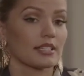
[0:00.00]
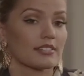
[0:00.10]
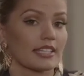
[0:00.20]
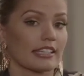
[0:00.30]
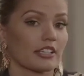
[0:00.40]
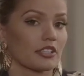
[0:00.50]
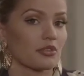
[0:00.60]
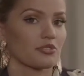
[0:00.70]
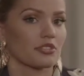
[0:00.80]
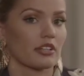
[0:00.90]
because I think it
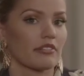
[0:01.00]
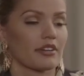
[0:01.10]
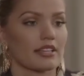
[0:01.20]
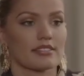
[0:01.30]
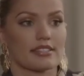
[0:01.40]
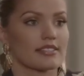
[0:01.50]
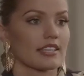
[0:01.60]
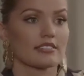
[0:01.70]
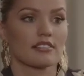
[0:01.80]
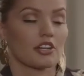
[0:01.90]
also affects, let's
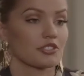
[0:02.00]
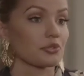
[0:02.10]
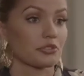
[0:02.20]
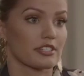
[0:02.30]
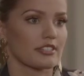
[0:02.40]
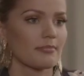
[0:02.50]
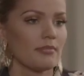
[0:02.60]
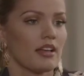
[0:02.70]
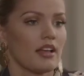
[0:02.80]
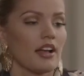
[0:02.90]
say, our tourism.